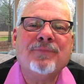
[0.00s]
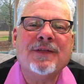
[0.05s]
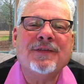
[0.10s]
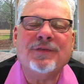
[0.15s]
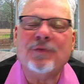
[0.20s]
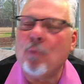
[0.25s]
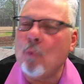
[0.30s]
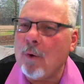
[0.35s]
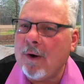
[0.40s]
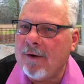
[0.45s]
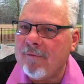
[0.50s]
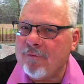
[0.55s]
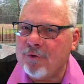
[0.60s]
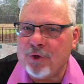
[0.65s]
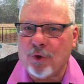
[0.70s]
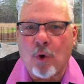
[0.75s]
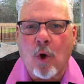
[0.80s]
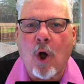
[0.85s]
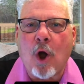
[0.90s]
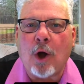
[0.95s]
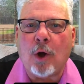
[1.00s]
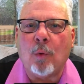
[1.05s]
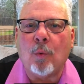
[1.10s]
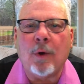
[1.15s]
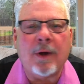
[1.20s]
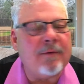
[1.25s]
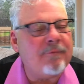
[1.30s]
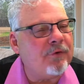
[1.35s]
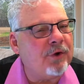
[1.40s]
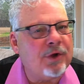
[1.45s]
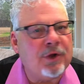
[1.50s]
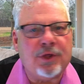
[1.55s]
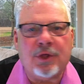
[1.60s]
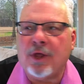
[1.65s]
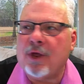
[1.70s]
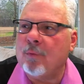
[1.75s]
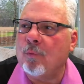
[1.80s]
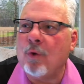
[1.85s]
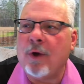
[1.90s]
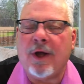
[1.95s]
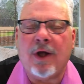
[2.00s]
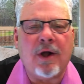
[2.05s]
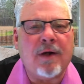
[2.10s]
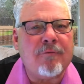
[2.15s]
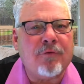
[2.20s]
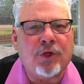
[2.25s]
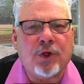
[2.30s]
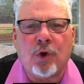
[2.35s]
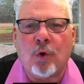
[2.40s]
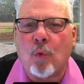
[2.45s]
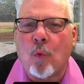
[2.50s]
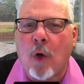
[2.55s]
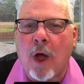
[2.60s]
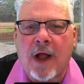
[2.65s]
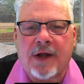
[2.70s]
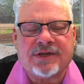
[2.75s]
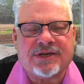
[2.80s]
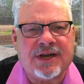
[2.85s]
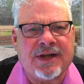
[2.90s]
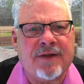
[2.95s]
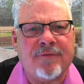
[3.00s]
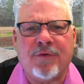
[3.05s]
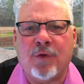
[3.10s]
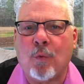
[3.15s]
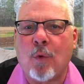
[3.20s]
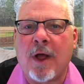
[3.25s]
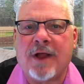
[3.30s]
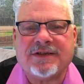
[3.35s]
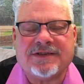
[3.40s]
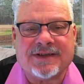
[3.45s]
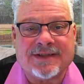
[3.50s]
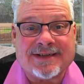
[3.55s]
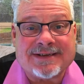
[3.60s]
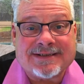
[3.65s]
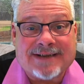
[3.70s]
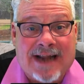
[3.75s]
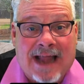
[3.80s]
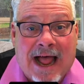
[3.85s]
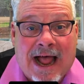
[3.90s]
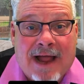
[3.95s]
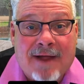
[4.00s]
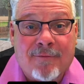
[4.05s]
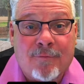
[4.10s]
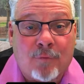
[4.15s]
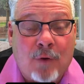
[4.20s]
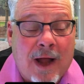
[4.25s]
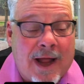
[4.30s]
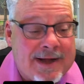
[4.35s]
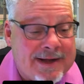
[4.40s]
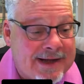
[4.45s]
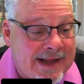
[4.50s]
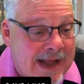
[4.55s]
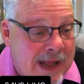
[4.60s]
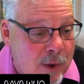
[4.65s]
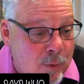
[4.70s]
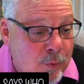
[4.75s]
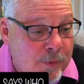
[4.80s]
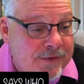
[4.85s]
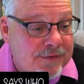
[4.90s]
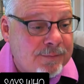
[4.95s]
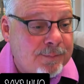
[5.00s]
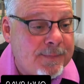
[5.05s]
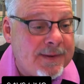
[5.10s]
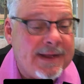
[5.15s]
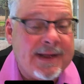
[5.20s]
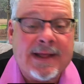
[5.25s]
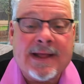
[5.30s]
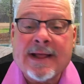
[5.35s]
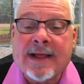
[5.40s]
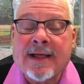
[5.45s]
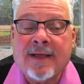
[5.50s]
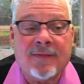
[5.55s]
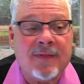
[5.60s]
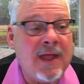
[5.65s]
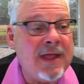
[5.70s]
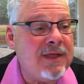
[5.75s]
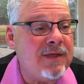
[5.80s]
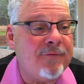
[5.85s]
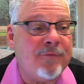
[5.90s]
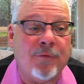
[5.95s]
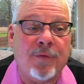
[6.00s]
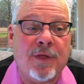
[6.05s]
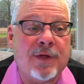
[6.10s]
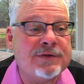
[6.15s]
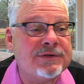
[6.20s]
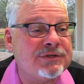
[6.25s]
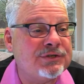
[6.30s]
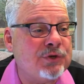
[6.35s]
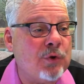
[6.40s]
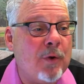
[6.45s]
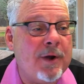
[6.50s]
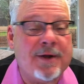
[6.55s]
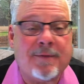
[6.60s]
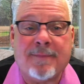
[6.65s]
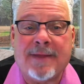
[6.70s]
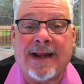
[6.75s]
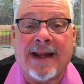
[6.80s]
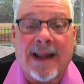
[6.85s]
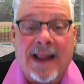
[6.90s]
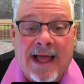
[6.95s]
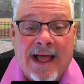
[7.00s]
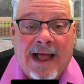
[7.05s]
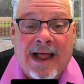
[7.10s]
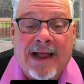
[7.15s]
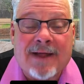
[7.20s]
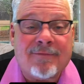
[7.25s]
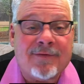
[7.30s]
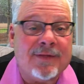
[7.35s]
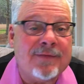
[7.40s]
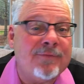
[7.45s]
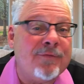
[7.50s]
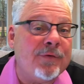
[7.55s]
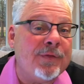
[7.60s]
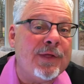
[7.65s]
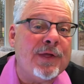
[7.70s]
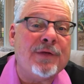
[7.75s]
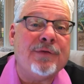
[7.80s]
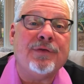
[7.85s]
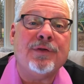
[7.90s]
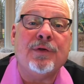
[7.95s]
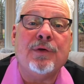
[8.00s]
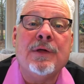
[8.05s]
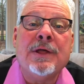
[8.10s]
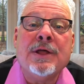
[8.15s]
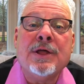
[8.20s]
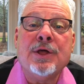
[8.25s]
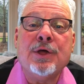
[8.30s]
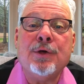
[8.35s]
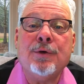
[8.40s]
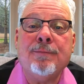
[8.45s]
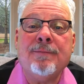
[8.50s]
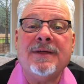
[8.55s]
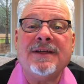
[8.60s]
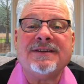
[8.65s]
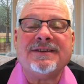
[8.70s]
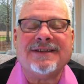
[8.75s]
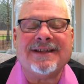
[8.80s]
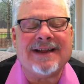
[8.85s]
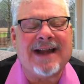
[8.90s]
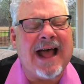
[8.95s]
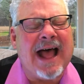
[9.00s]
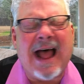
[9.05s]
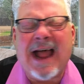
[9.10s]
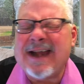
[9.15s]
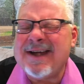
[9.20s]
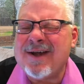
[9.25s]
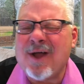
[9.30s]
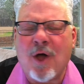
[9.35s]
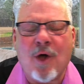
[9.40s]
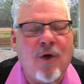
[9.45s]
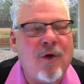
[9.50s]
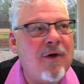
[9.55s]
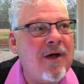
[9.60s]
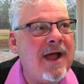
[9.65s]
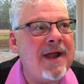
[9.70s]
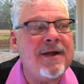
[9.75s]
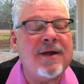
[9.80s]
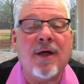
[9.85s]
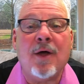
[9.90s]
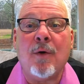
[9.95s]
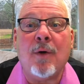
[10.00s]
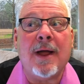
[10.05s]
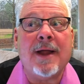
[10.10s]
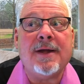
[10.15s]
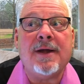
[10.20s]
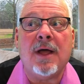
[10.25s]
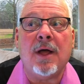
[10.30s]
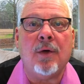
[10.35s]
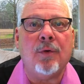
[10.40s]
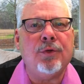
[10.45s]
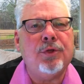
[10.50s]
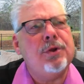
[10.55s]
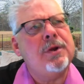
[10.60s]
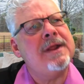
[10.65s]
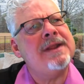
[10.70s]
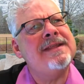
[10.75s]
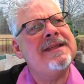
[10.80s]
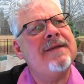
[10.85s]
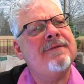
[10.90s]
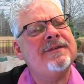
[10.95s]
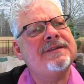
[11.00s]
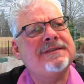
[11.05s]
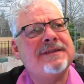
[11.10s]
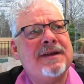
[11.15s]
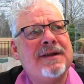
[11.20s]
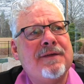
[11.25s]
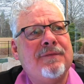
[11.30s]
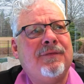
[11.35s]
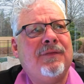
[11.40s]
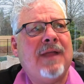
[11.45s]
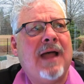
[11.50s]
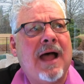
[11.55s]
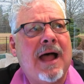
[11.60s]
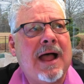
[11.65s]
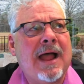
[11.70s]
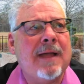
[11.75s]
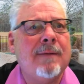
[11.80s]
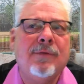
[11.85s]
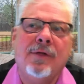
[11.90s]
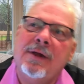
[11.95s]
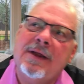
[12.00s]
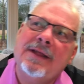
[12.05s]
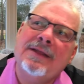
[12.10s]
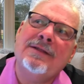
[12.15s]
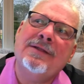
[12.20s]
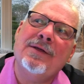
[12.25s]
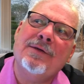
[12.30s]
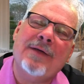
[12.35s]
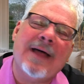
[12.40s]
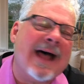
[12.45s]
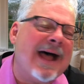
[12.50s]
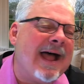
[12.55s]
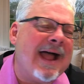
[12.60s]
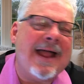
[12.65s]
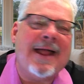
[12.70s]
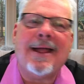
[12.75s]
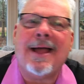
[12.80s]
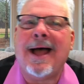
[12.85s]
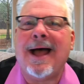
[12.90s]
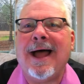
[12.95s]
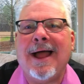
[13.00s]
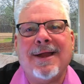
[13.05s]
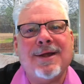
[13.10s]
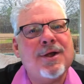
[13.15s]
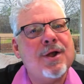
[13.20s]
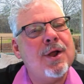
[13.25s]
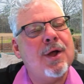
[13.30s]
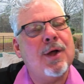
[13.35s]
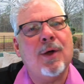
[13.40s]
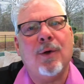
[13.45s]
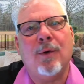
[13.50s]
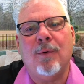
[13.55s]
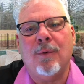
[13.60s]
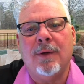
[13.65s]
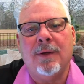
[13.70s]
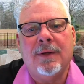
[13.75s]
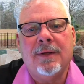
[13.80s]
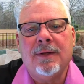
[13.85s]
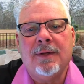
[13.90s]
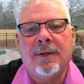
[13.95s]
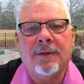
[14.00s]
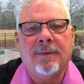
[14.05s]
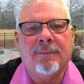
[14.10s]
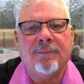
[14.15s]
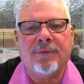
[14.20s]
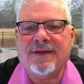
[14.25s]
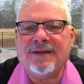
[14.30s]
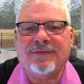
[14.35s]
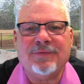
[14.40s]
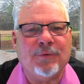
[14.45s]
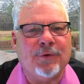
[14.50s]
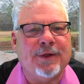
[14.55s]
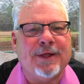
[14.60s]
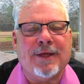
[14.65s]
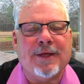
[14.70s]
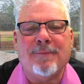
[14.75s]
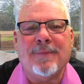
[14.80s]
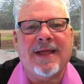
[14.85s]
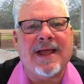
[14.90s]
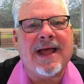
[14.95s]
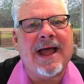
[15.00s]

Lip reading: So wherever you are, wherever you're watching, if you're watching this live right now with me, thank you for those joining me live, and for those who missed it. I know. You didn't give us enough time. You didn't do. I know. Please forgive me.